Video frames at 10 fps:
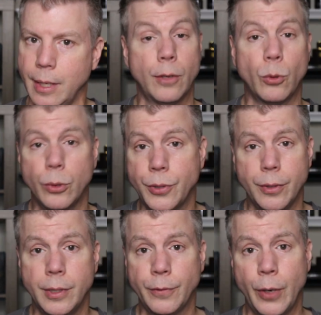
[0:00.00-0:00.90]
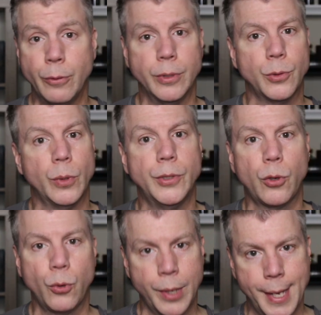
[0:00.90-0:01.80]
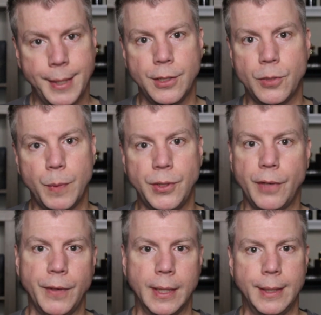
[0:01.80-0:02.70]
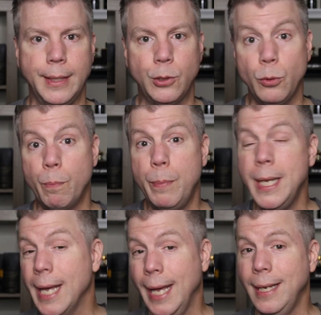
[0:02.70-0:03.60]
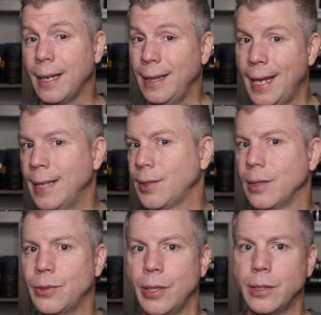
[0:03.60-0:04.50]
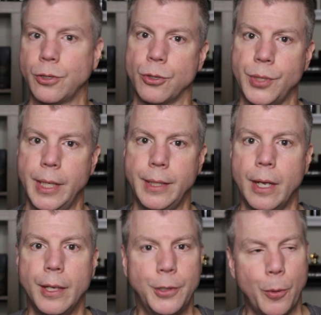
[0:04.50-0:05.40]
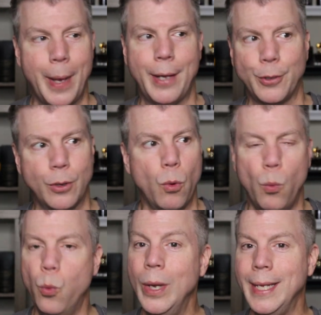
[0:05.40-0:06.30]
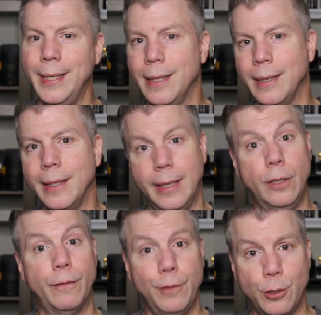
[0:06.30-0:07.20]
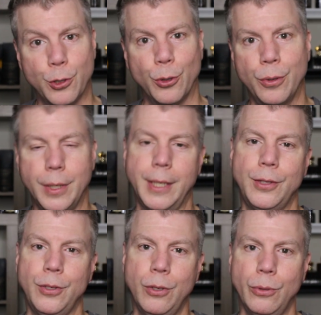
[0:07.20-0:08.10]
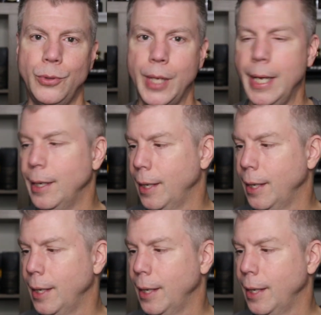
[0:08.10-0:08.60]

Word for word: In other words, this fragrance was created specifically to be a classic signature scent, no matter when in the future that it's used.